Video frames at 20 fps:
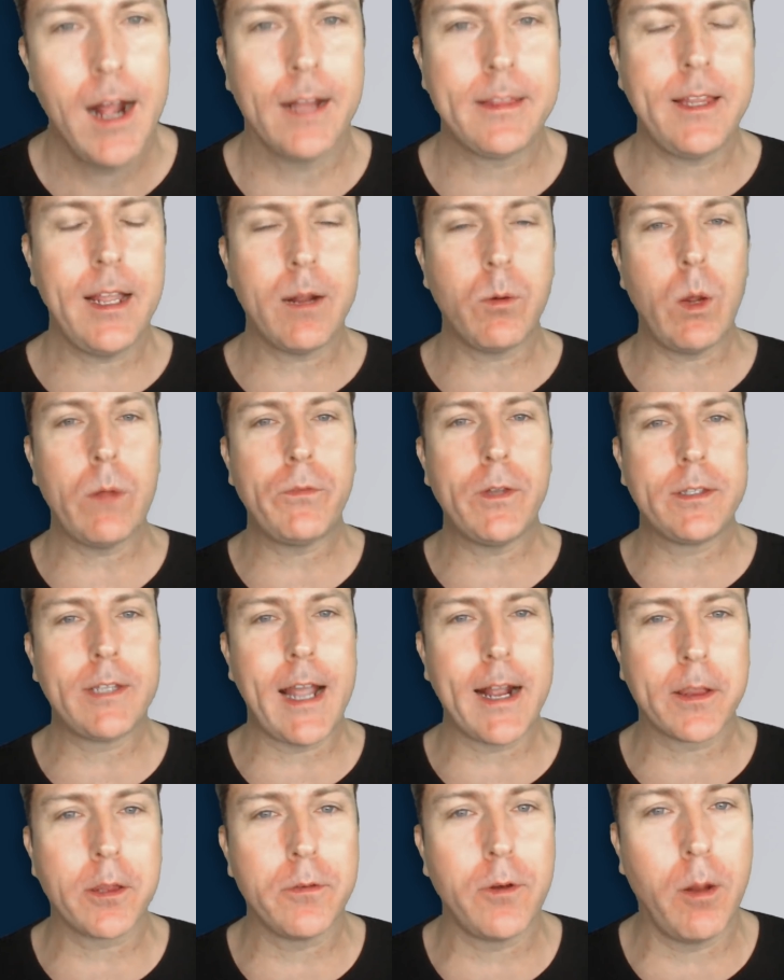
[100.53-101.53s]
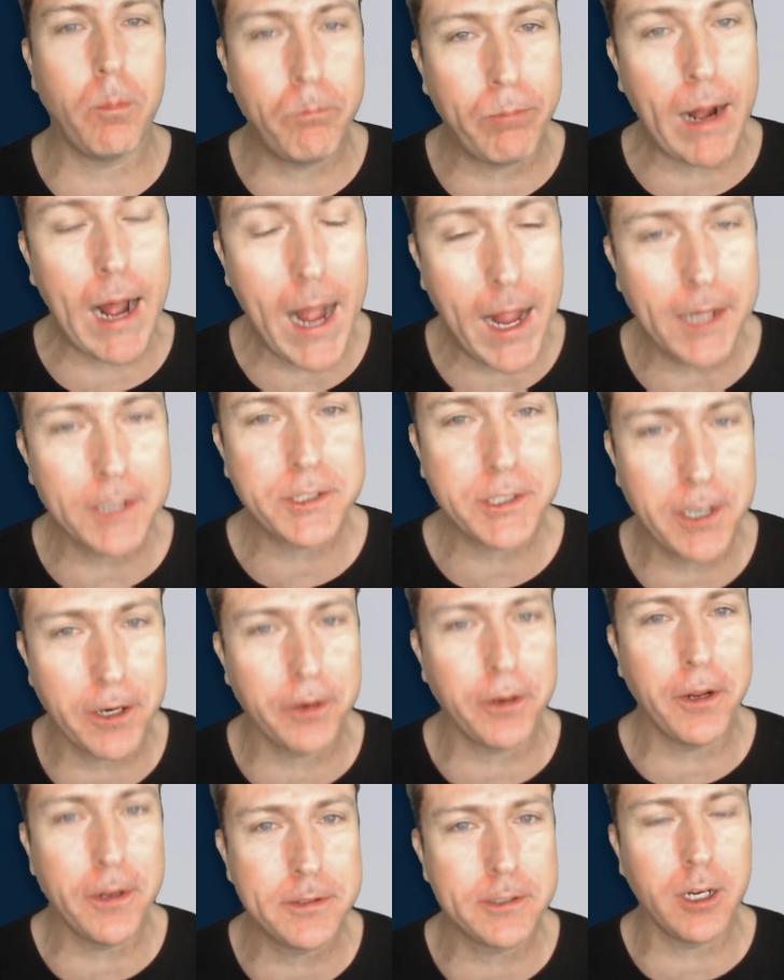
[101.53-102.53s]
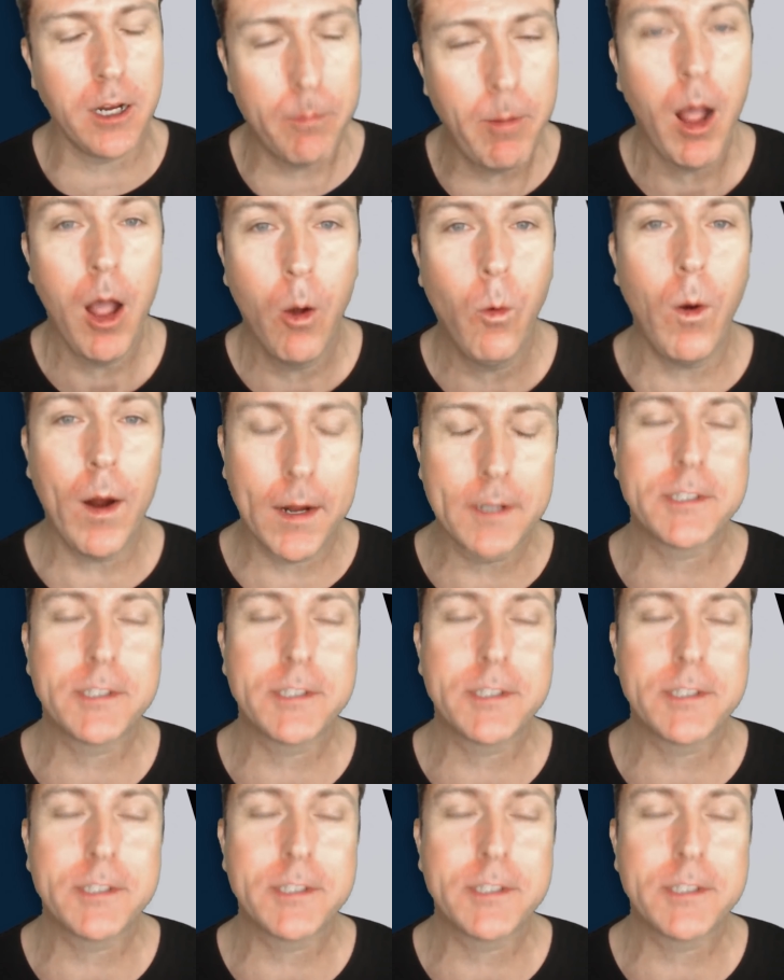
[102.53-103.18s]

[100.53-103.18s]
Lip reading: I think we've detected a little bias here, YouTube. What a